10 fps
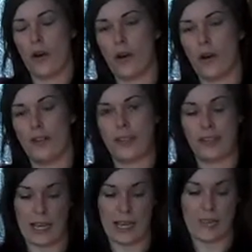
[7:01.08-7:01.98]
or
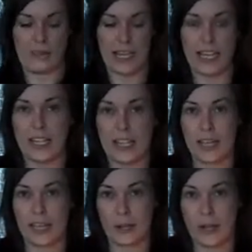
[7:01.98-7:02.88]
have dairy,
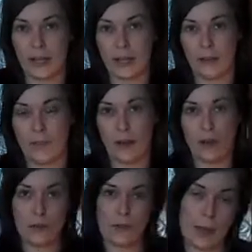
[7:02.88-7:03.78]
that they'll have a
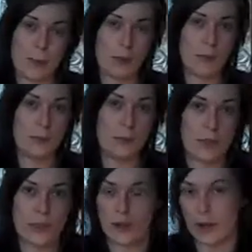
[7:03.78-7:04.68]
lot of problems
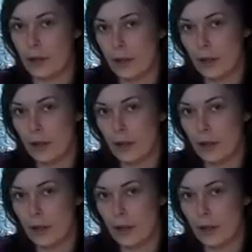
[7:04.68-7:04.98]
with their